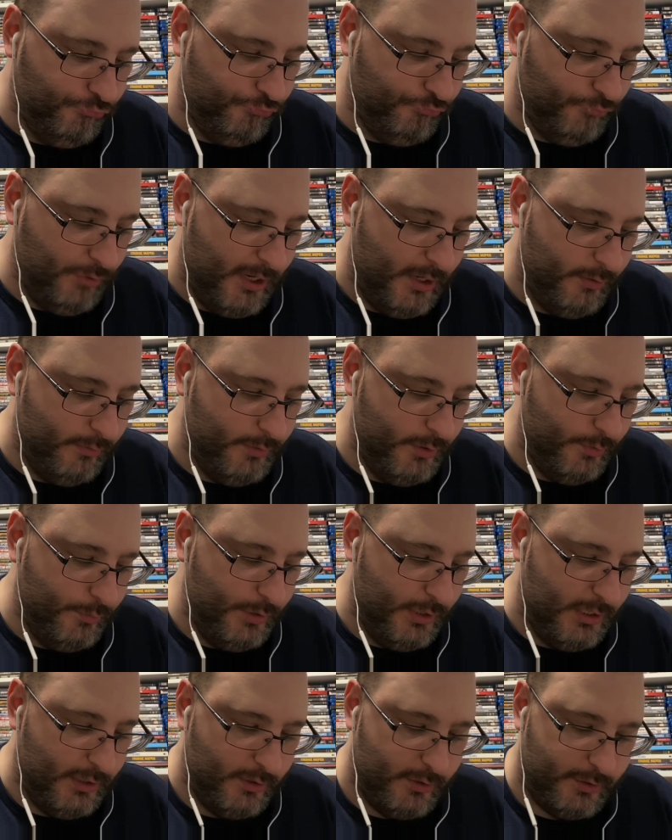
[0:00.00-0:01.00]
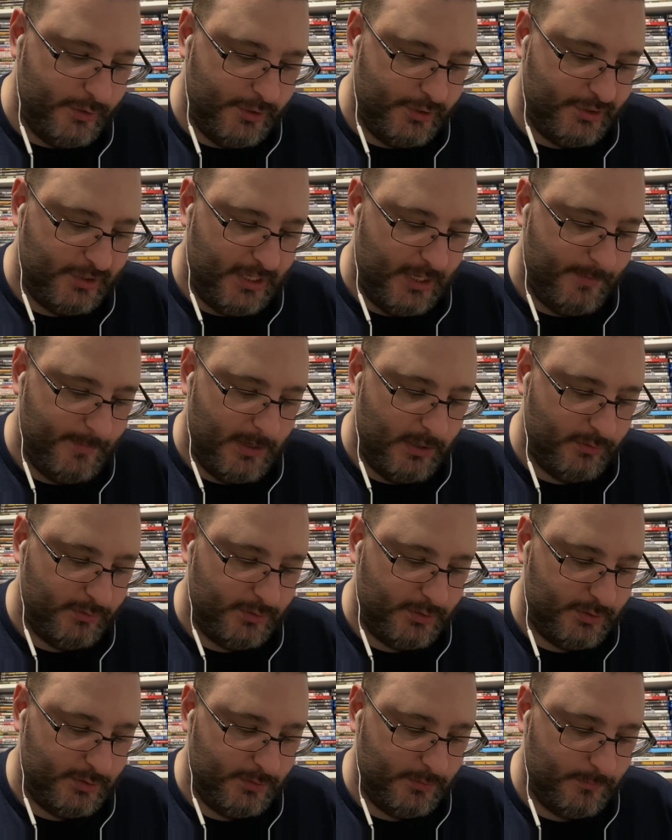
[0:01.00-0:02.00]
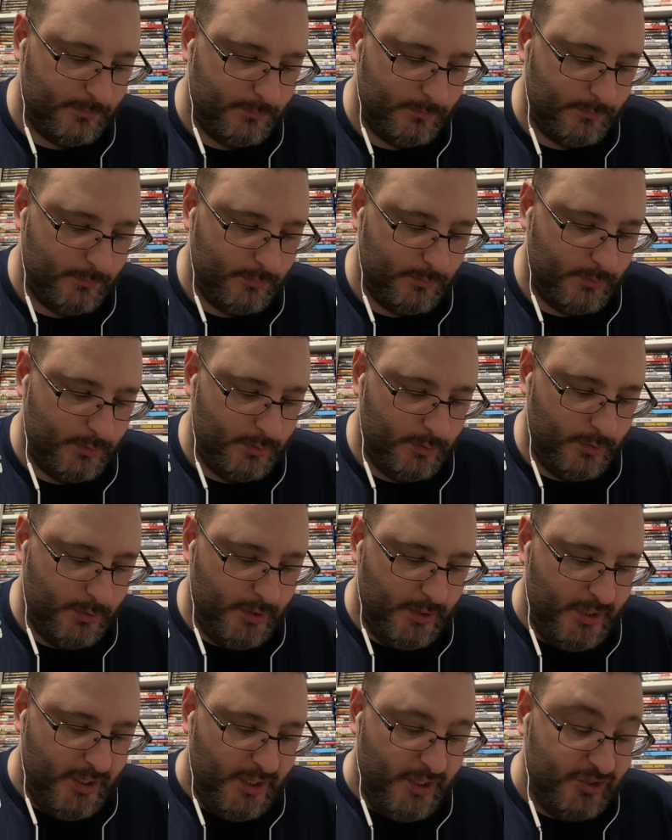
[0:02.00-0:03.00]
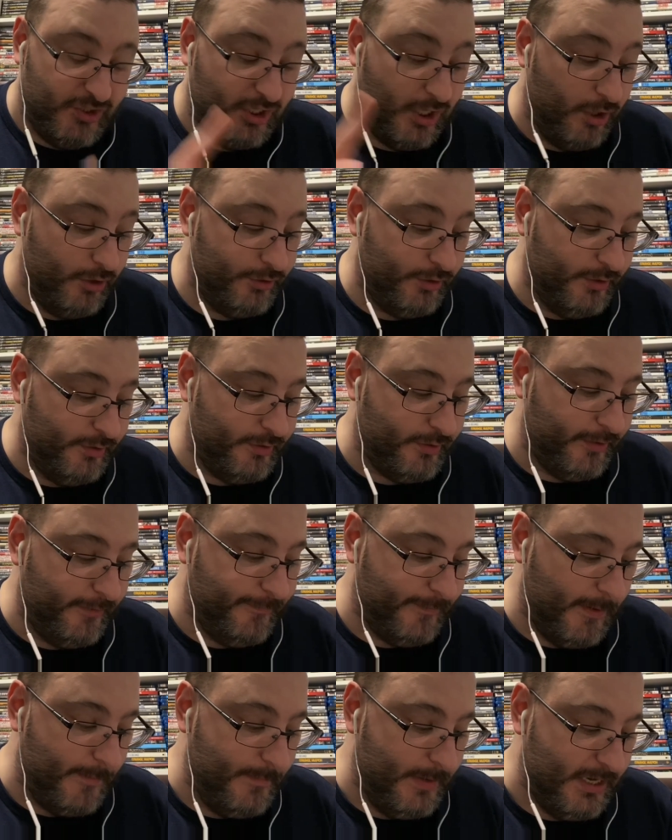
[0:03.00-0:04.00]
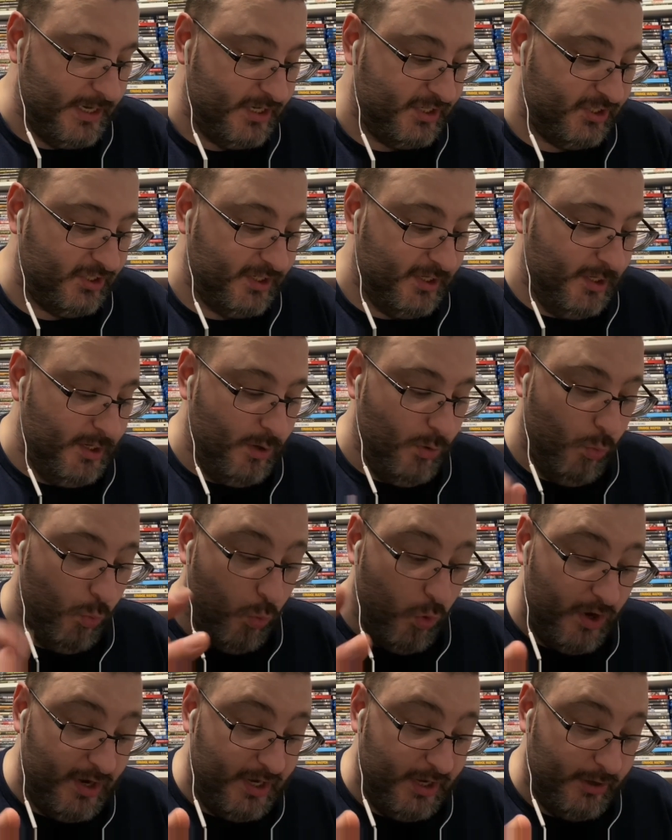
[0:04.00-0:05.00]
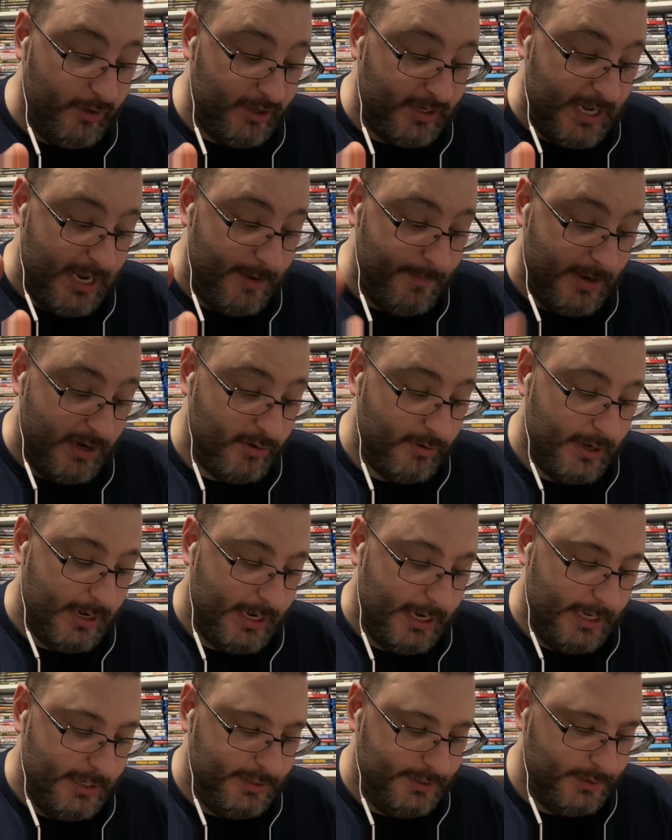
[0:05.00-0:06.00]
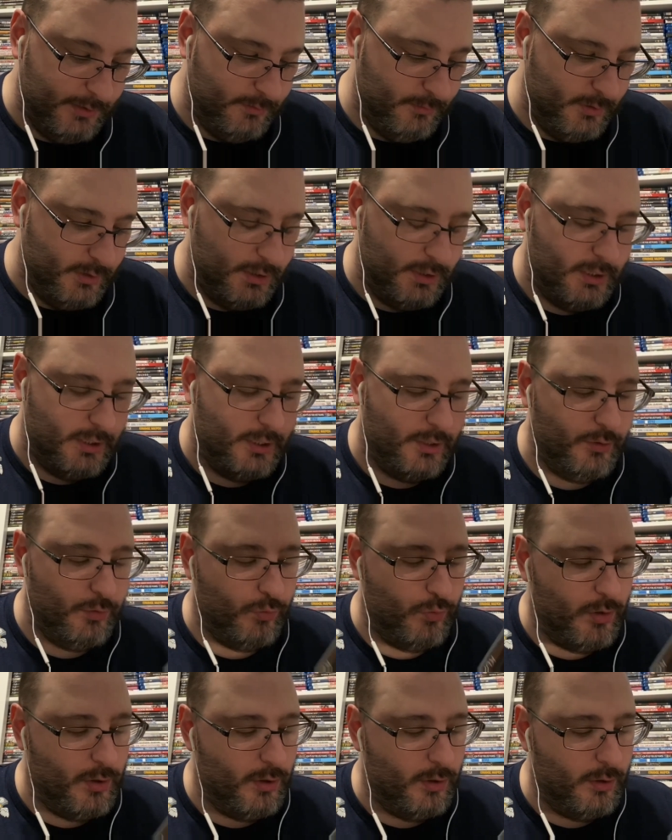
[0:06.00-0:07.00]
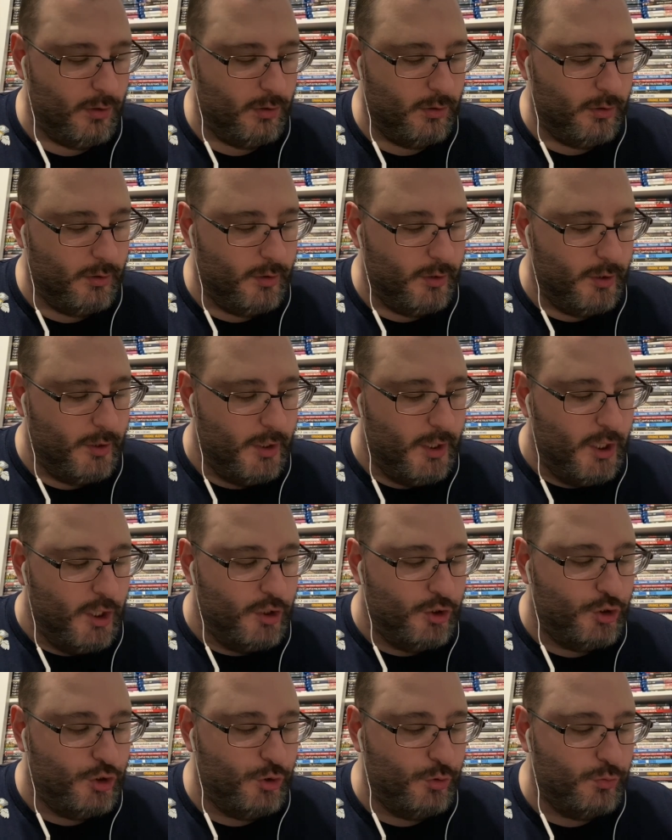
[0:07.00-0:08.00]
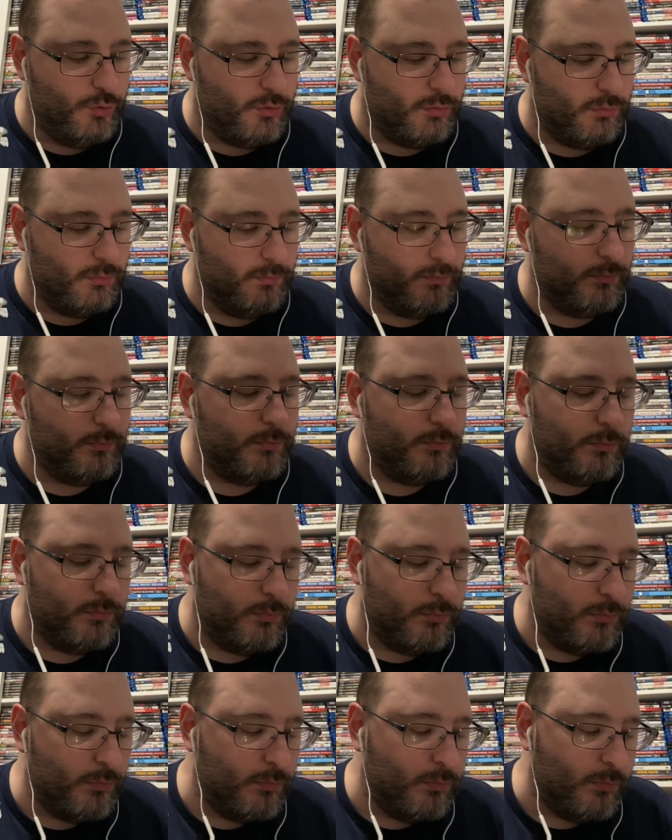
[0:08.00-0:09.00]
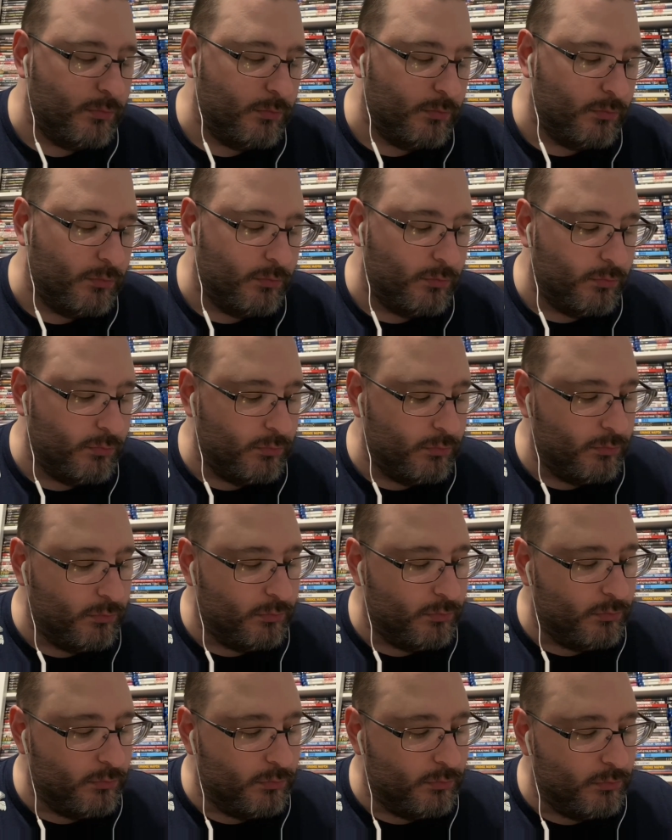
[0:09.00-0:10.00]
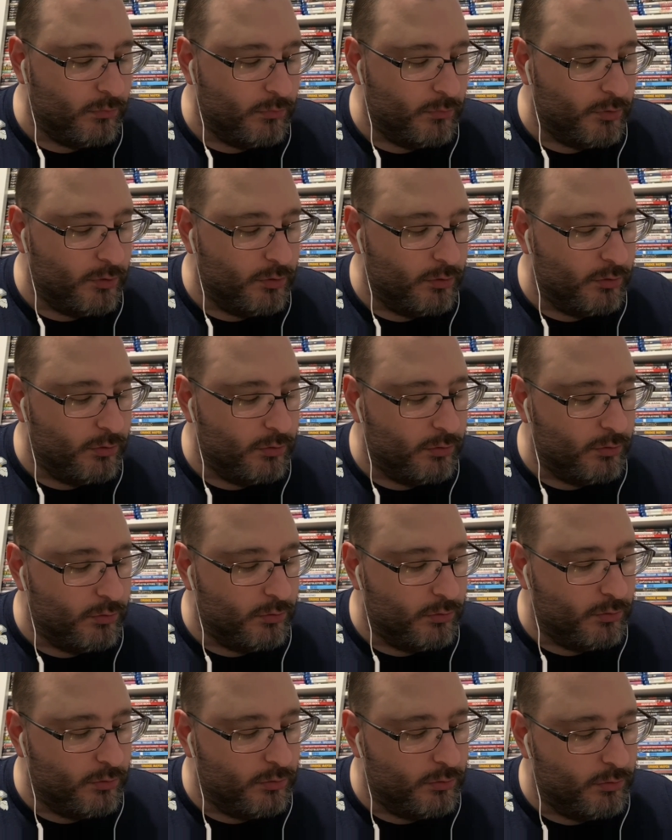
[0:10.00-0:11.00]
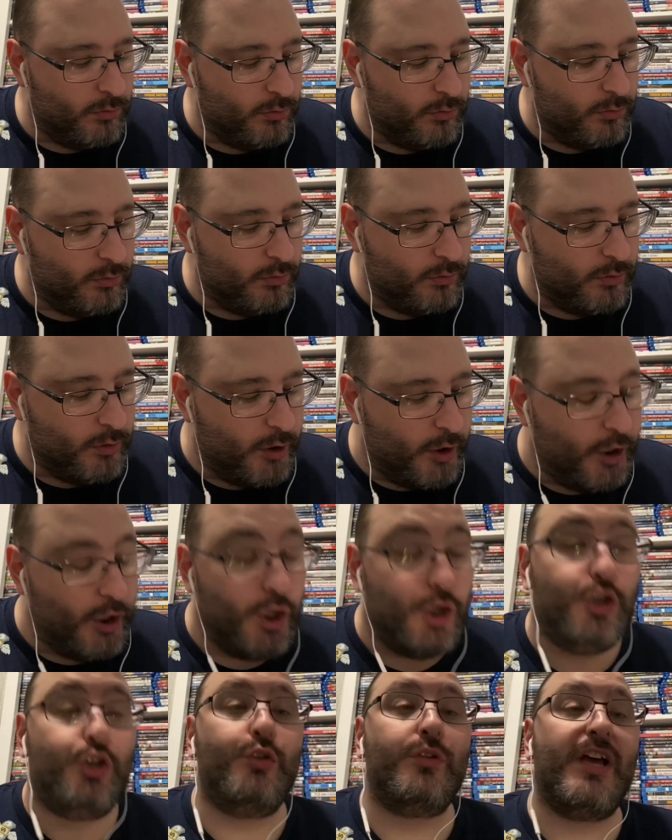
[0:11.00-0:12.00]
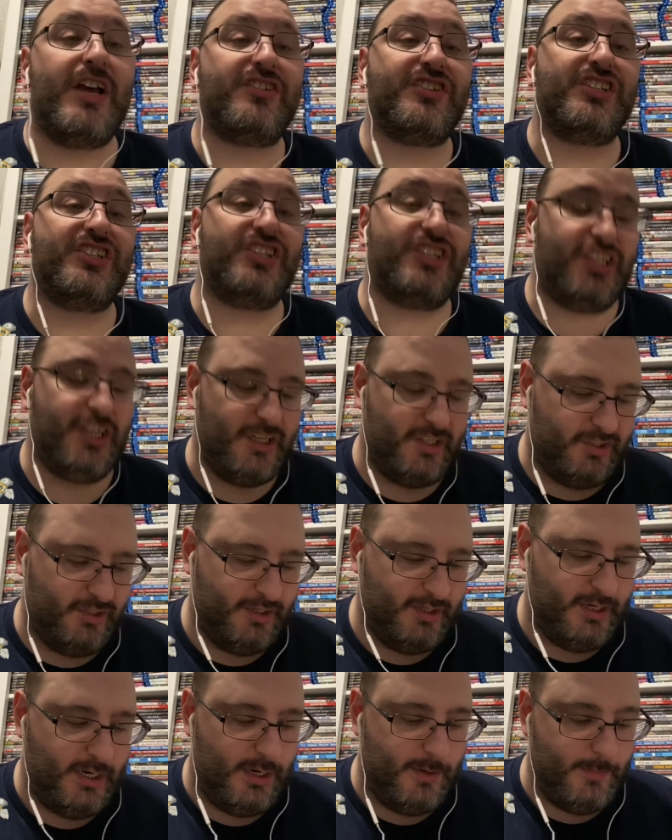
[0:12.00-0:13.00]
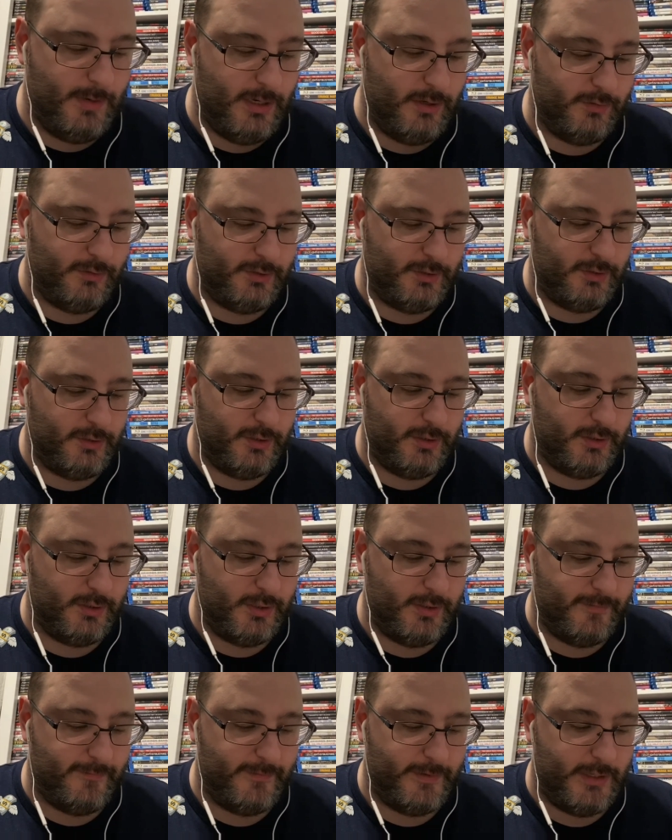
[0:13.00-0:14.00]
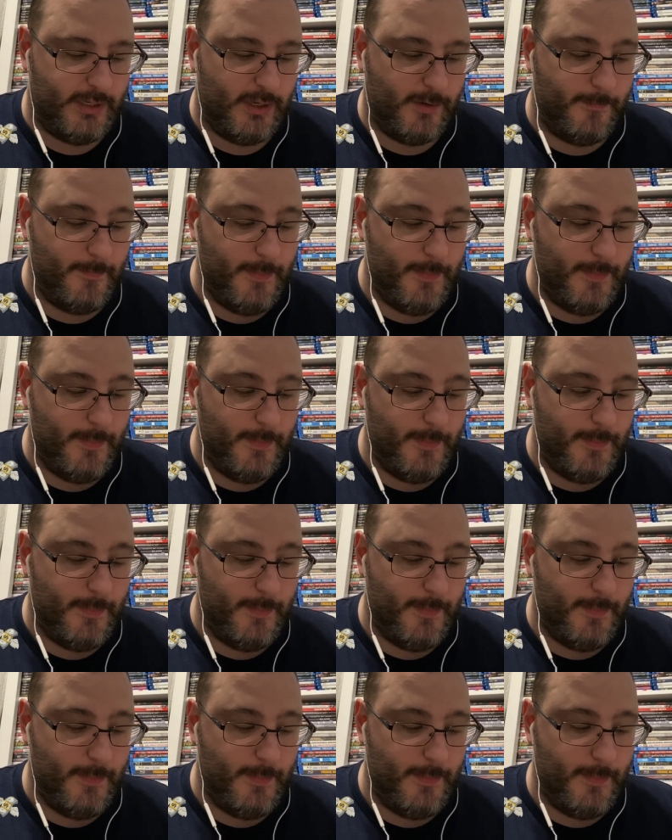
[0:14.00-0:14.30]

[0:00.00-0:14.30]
don't know what year this came out. It's 135 minutes. What year it came out, I don't know. 2006 it came out on a video.